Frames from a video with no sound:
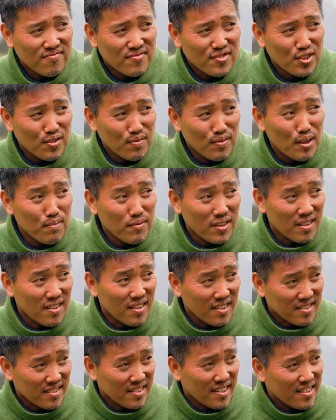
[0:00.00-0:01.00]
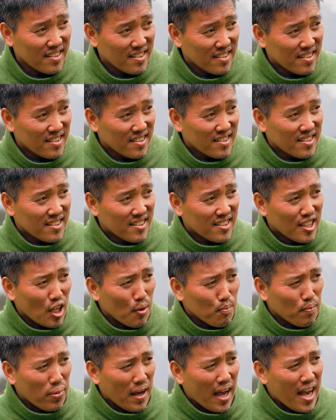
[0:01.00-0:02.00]
To remember like
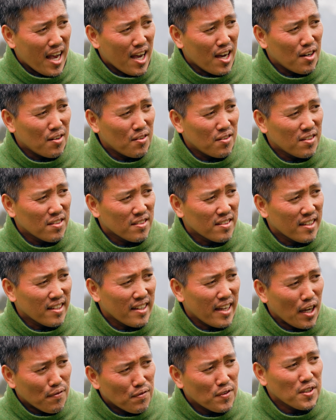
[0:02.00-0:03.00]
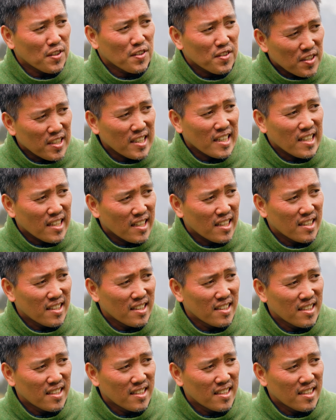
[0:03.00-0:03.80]
that power, that everything,